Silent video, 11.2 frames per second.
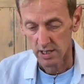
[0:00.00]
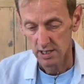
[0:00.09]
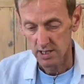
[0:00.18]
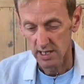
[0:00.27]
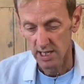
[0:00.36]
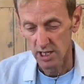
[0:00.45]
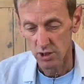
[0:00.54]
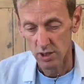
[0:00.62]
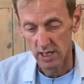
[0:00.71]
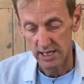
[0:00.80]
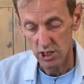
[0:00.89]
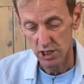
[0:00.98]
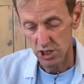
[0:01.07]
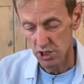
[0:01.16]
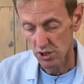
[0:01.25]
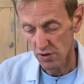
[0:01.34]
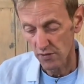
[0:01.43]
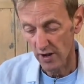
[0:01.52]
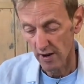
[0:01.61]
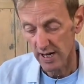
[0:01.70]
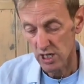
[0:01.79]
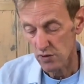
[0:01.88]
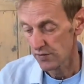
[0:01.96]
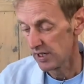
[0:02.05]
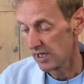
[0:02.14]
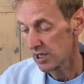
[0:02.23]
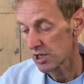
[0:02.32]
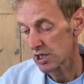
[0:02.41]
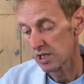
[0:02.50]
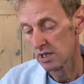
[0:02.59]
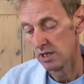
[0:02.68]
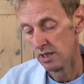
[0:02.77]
So it's good to do the foliage first